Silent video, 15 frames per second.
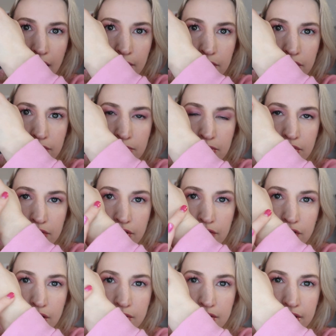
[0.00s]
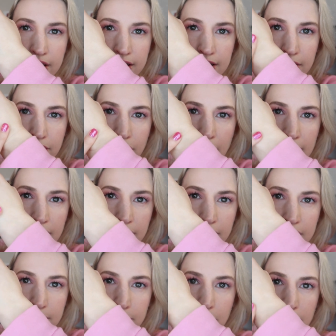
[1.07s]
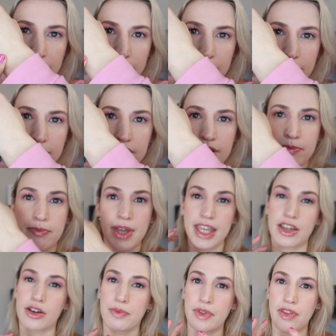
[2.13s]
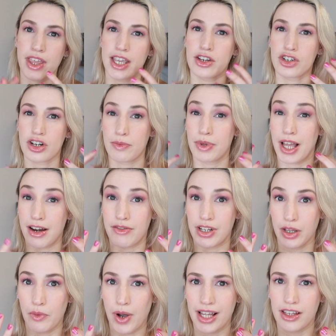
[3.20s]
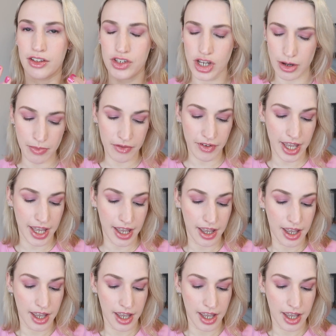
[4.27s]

And from the reviews and things I've read of this product, makeup and things should apply really well on top of it,